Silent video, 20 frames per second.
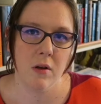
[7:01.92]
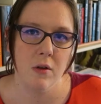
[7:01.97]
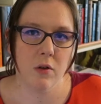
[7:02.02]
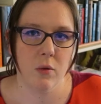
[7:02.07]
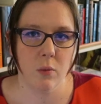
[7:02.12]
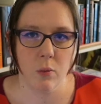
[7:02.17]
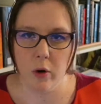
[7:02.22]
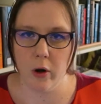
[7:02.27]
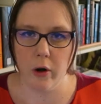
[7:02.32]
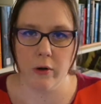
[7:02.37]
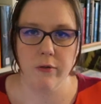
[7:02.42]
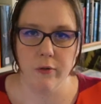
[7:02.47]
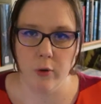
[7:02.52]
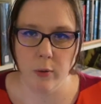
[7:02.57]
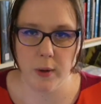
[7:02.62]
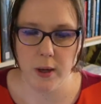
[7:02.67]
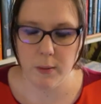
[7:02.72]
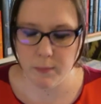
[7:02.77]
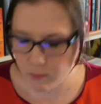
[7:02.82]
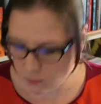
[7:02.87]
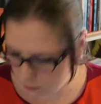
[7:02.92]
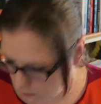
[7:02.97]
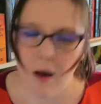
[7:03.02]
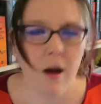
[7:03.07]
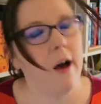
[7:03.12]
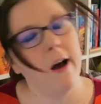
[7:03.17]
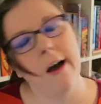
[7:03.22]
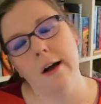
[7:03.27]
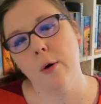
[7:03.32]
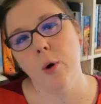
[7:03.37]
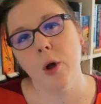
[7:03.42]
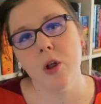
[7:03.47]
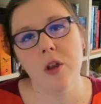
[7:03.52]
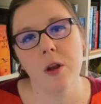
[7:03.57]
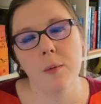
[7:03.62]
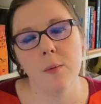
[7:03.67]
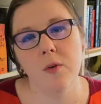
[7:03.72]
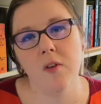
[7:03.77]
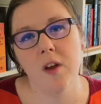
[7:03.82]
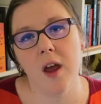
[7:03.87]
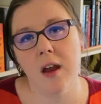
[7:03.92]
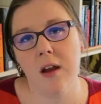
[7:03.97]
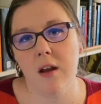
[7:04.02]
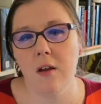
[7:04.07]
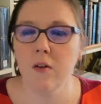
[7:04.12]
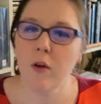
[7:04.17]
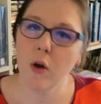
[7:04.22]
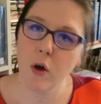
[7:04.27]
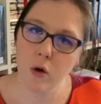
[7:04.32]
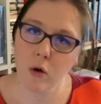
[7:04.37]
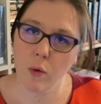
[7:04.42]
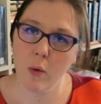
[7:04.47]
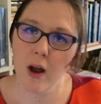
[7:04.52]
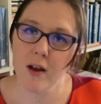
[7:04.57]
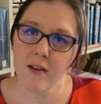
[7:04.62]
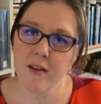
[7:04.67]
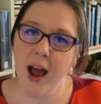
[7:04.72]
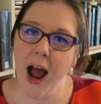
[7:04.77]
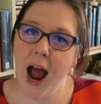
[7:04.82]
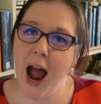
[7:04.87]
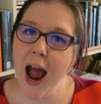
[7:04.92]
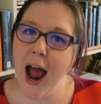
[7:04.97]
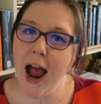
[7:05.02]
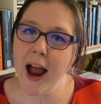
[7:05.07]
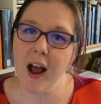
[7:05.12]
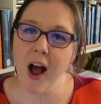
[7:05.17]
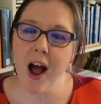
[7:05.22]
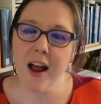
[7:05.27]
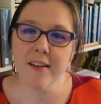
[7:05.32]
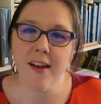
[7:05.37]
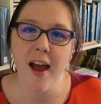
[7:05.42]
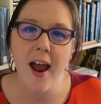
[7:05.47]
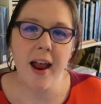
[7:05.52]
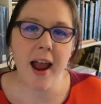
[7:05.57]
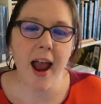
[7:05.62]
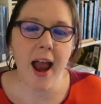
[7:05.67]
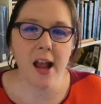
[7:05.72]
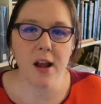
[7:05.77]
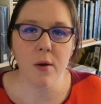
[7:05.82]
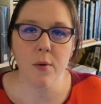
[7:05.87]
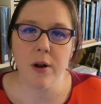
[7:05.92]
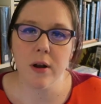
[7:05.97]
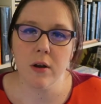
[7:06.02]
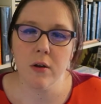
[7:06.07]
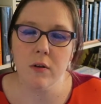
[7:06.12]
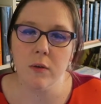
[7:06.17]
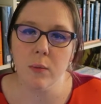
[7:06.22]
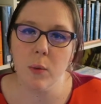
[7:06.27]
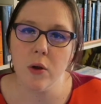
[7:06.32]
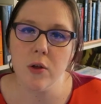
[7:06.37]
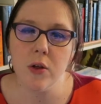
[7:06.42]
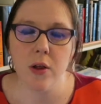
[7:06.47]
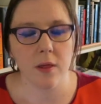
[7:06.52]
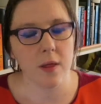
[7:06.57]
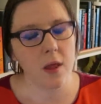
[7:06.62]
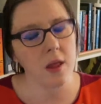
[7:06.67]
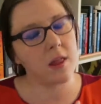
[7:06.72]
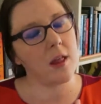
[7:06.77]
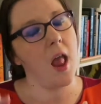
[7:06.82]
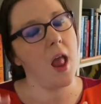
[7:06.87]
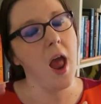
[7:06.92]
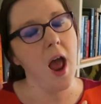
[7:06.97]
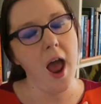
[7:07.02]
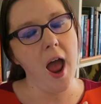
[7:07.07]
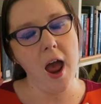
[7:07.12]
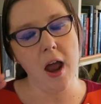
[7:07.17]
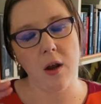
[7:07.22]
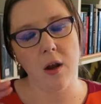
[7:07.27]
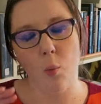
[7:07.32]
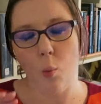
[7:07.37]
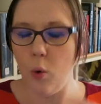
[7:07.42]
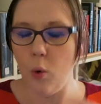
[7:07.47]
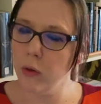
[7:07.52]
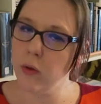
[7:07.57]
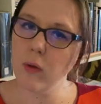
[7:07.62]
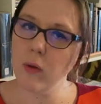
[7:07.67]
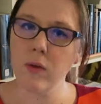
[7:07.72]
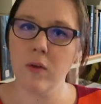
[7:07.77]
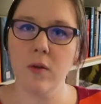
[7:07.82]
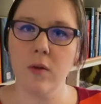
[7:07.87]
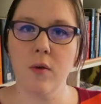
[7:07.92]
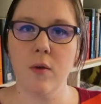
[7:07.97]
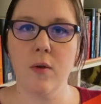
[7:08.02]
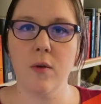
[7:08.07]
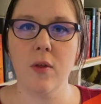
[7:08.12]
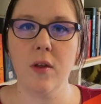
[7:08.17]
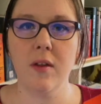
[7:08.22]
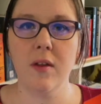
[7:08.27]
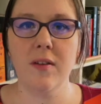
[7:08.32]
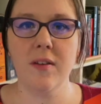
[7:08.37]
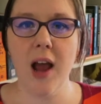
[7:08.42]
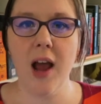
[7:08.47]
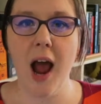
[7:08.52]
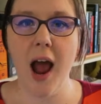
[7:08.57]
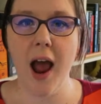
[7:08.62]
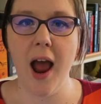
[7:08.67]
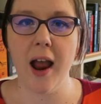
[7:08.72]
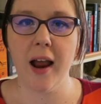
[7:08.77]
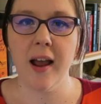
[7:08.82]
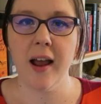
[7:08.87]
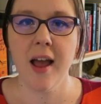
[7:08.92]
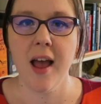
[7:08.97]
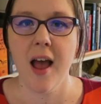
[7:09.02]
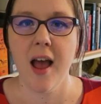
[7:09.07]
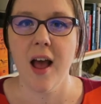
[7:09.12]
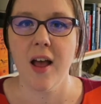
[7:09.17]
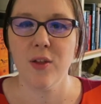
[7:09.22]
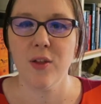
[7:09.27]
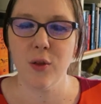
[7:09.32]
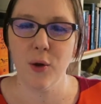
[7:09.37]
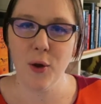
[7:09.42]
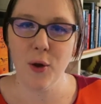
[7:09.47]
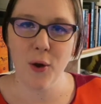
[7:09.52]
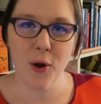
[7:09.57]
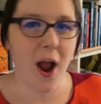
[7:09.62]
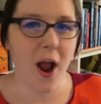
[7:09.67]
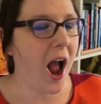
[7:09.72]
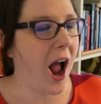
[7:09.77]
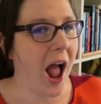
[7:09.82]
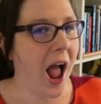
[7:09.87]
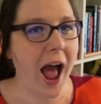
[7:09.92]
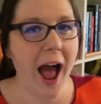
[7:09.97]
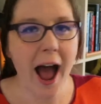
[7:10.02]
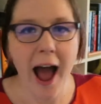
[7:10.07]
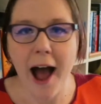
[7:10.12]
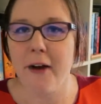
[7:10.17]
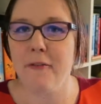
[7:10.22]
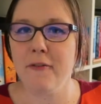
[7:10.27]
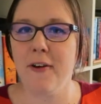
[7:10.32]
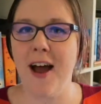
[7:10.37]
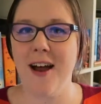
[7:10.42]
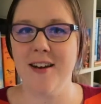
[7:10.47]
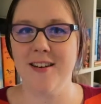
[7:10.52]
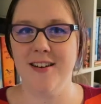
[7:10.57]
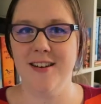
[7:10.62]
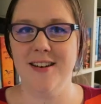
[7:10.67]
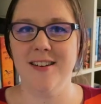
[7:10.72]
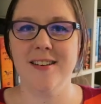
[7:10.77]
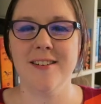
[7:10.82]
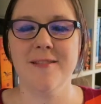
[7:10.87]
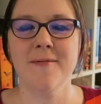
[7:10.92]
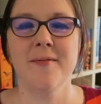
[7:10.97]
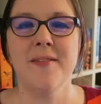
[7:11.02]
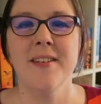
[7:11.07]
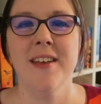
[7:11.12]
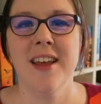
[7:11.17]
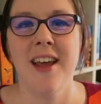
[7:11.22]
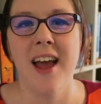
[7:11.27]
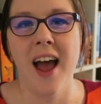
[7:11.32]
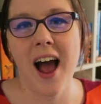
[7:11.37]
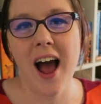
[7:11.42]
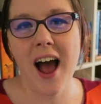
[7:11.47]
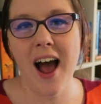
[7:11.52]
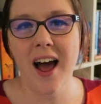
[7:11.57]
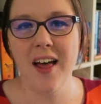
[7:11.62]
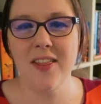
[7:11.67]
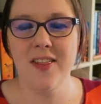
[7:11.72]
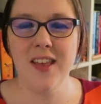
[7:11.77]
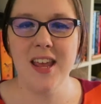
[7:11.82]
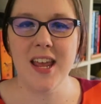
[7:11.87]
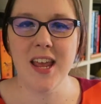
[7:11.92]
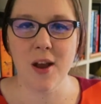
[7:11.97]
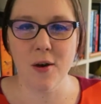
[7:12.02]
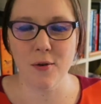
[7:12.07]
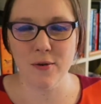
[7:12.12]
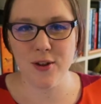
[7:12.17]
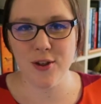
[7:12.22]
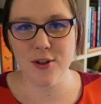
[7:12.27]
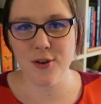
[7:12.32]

to work for me. Question number 10 is who do I tag? I tag anyone who's watching this and wants to do this tag, so have at it. The